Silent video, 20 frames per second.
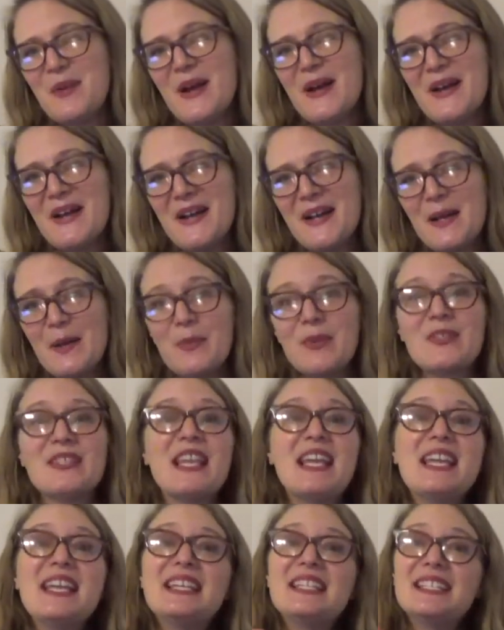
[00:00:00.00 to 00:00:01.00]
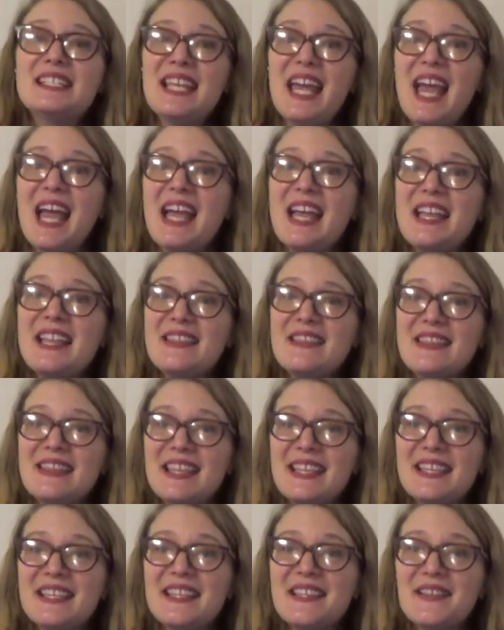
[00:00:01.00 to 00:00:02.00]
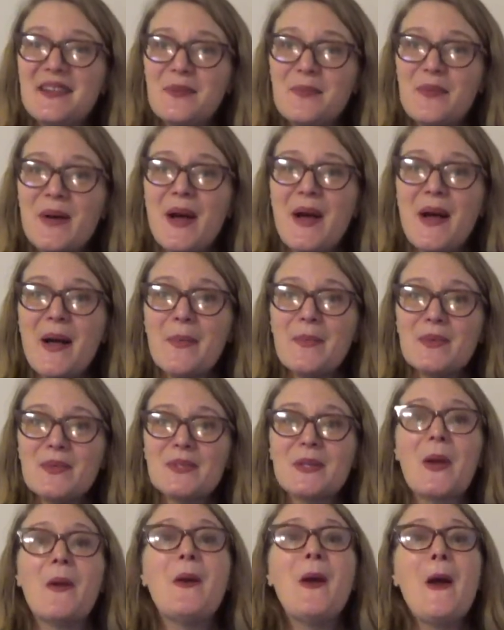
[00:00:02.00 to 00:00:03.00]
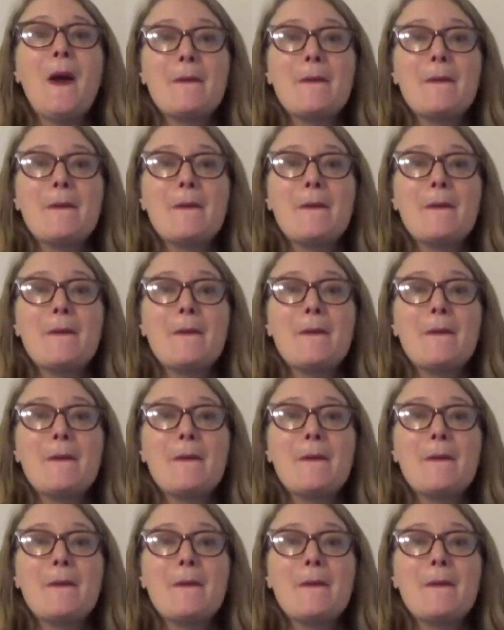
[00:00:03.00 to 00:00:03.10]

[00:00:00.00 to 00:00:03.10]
bubbles. Ten little bubbles go